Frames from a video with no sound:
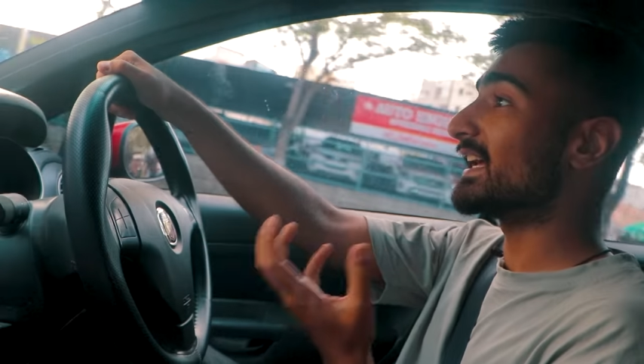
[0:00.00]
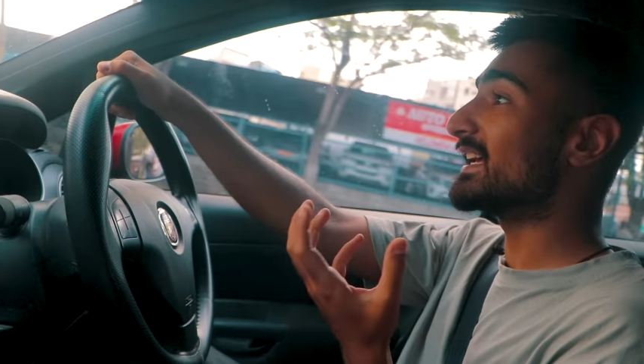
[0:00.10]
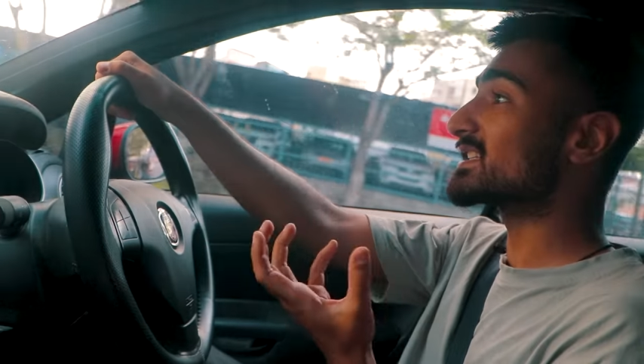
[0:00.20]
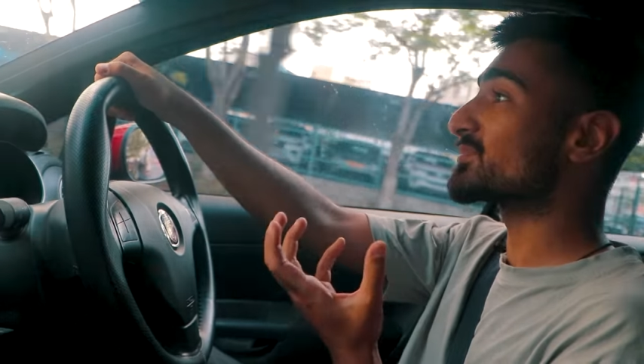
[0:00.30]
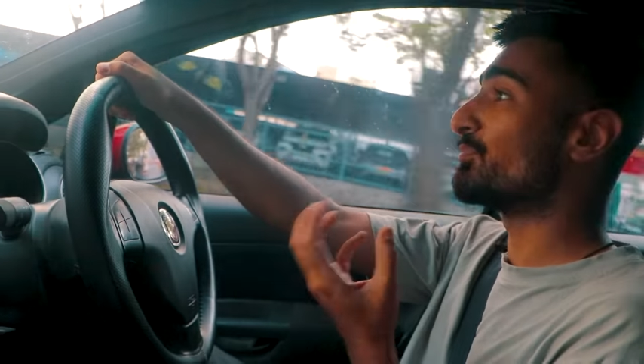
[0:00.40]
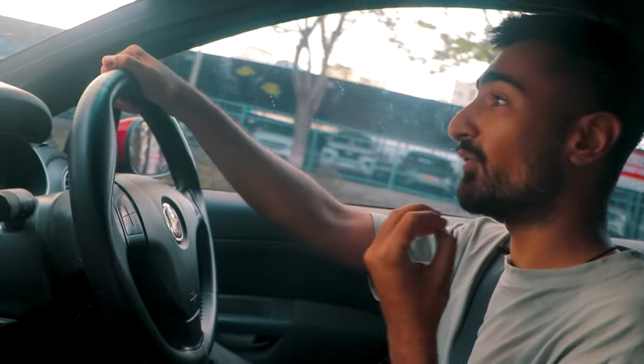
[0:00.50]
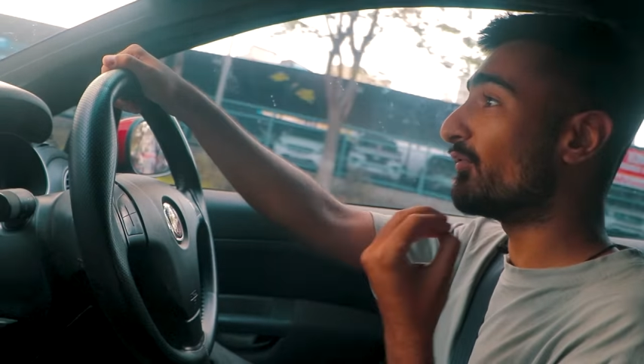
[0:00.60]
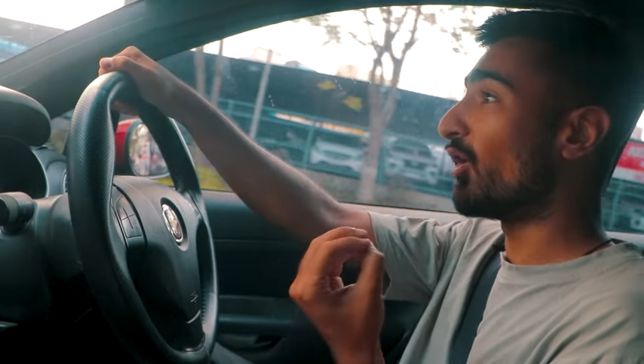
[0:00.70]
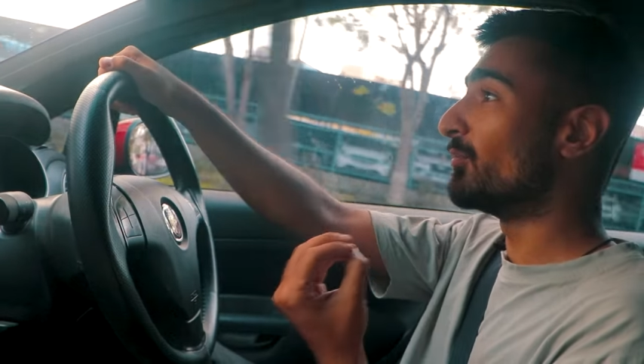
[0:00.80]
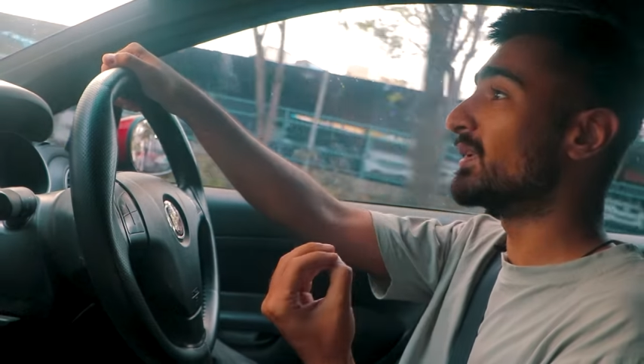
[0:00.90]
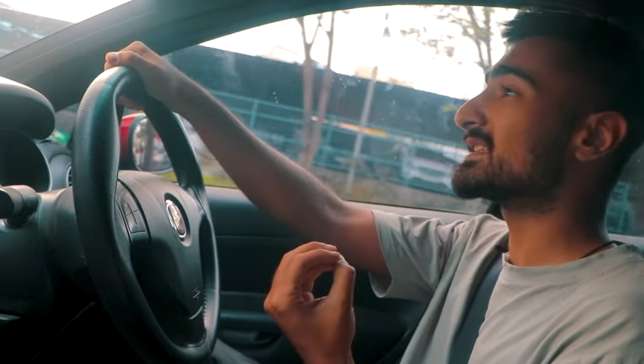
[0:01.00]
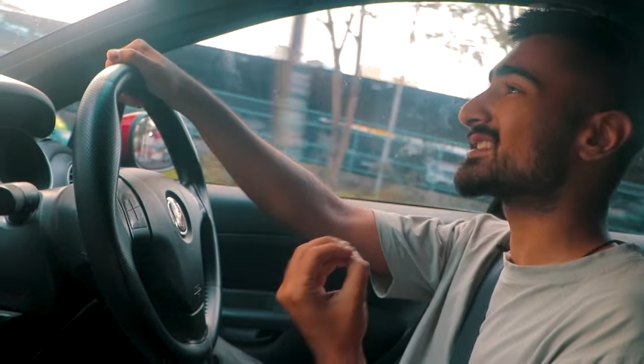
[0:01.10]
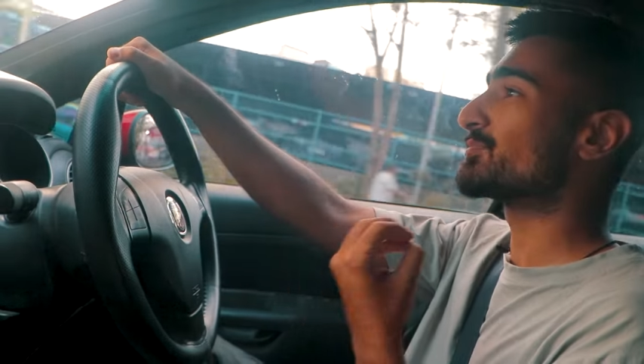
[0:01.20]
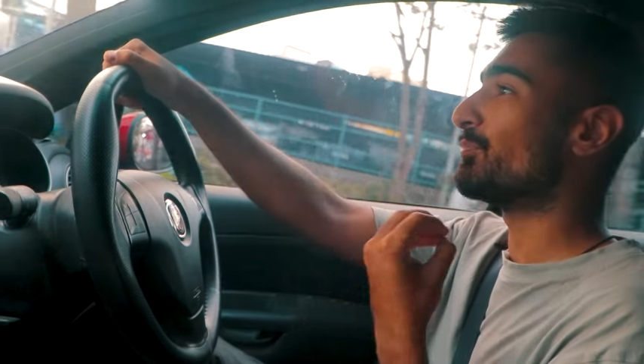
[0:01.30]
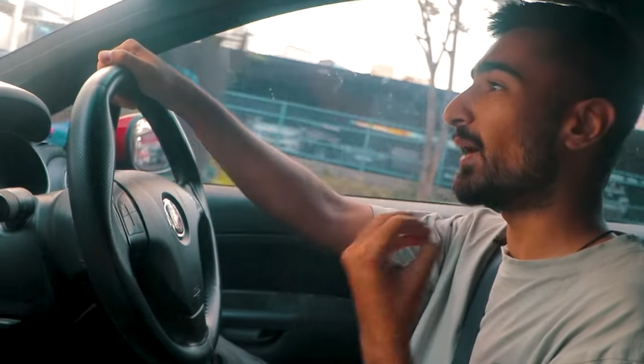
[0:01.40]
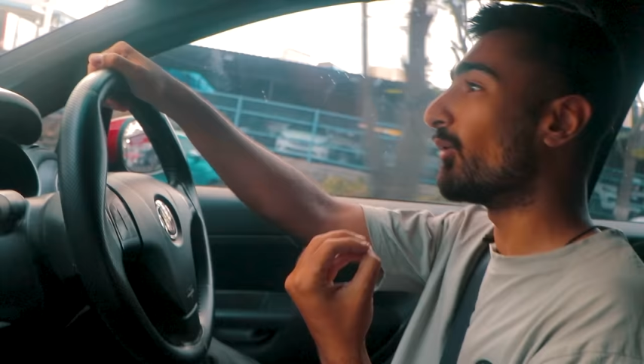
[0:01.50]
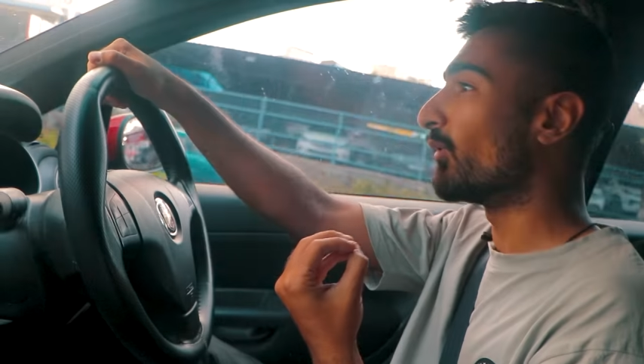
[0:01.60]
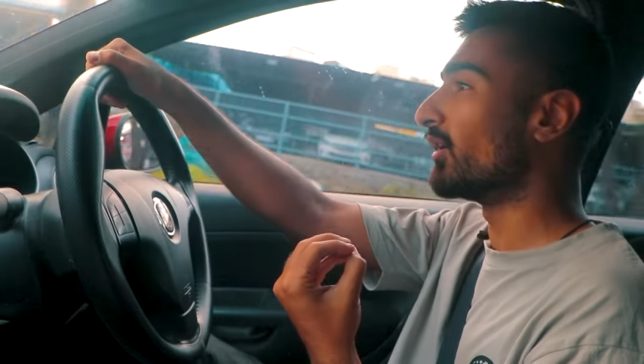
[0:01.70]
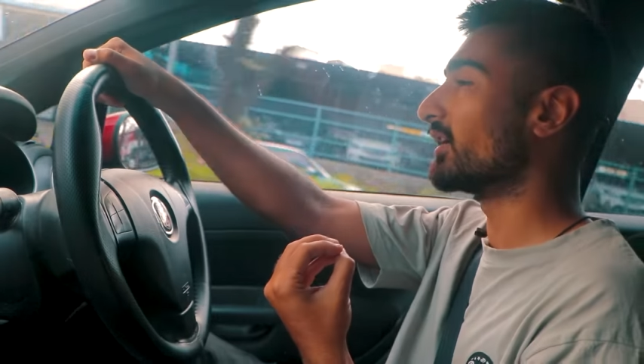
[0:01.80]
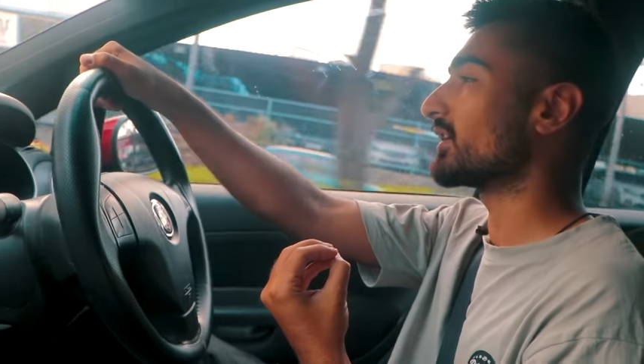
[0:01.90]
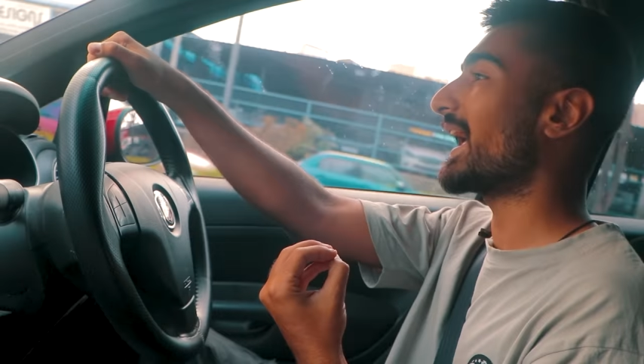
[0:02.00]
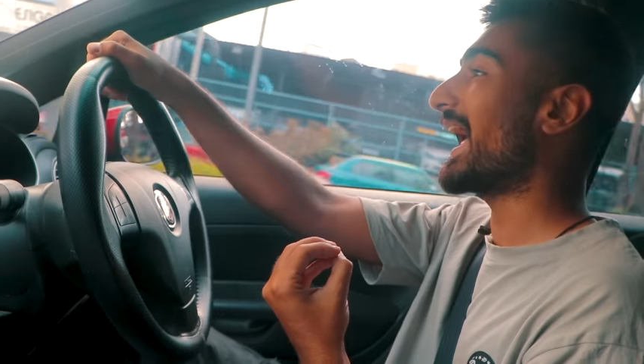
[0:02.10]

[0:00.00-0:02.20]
is performance, power,